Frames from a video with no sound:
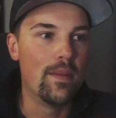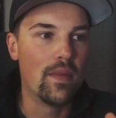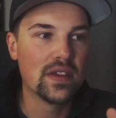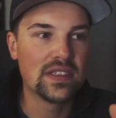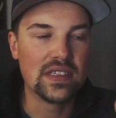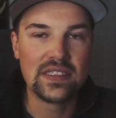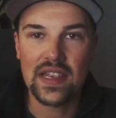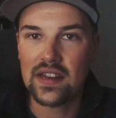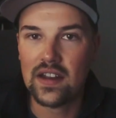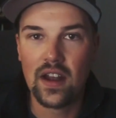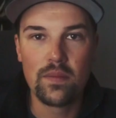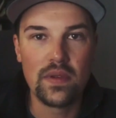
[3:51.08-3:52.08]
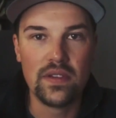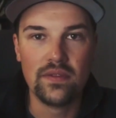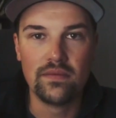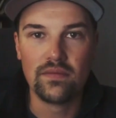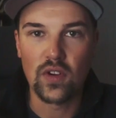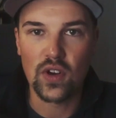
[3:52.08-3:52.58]
I must have set it up
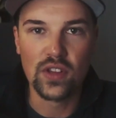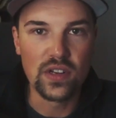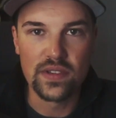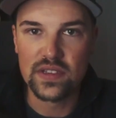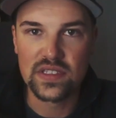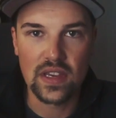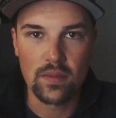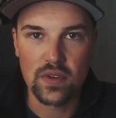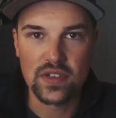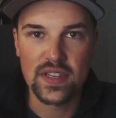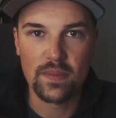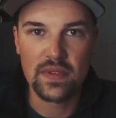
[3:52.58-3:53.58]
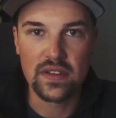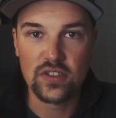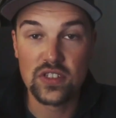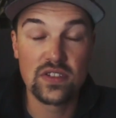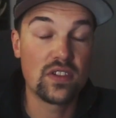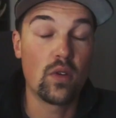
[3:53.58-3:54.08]
earlier in the summer or something and
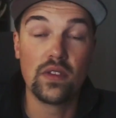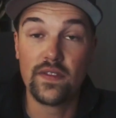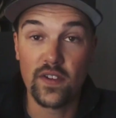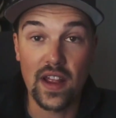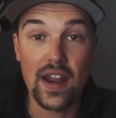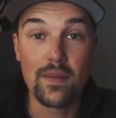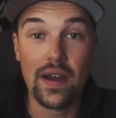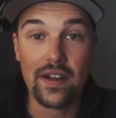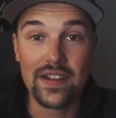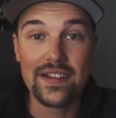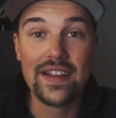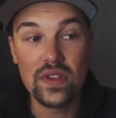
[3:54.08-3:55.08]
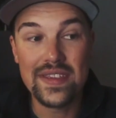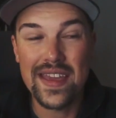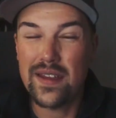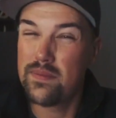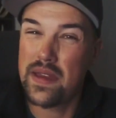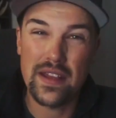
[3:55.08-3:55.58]
just totally forgot about it.
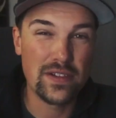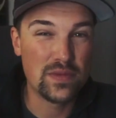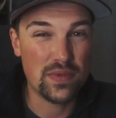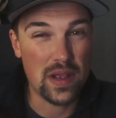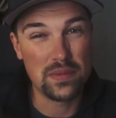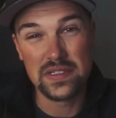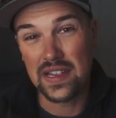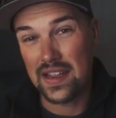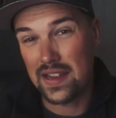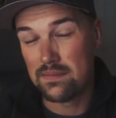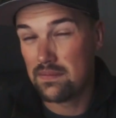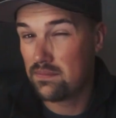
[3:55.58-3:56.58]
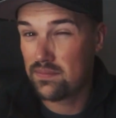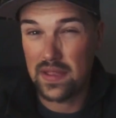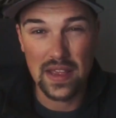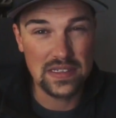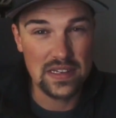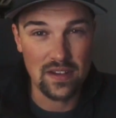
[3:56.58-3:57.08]
Yeah, the batteries probably died,
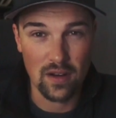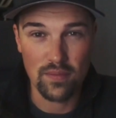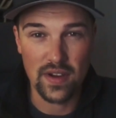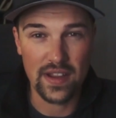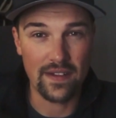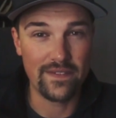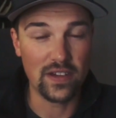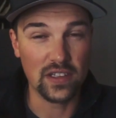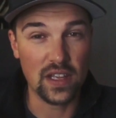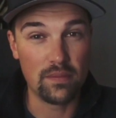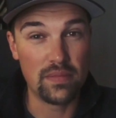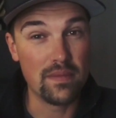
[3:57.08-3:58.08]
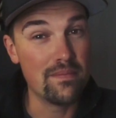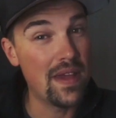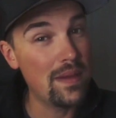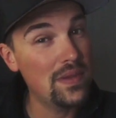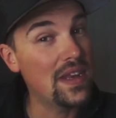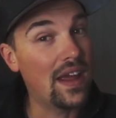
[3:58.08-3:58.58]
SD card probably got filled up, but
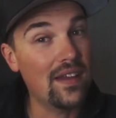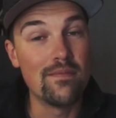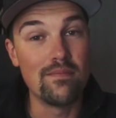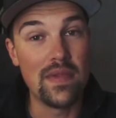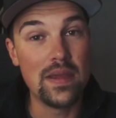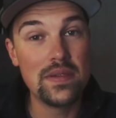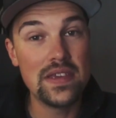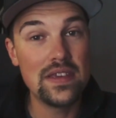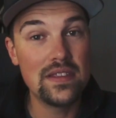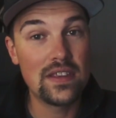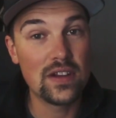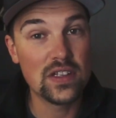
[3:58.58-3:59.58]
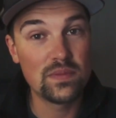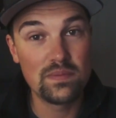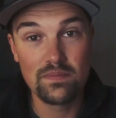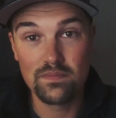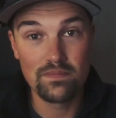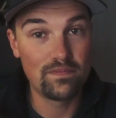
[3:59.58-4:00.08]
maybe not. Maybe there's,
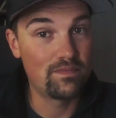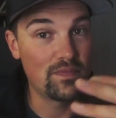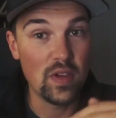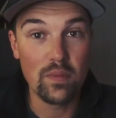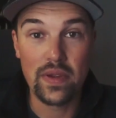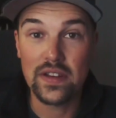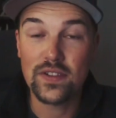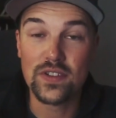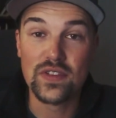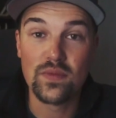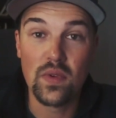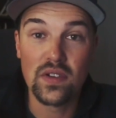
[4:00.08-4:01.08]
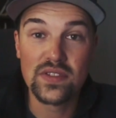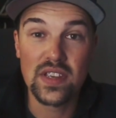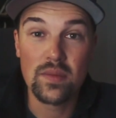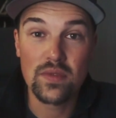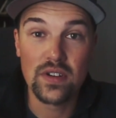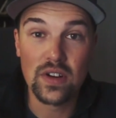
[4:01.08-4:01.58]
you know, pictures from all
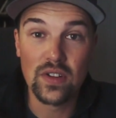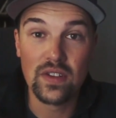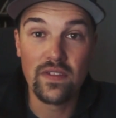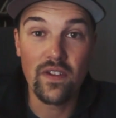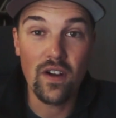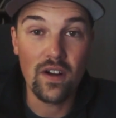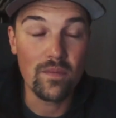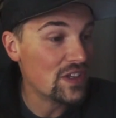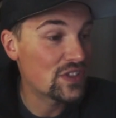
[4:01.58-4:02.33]
summer and early fall.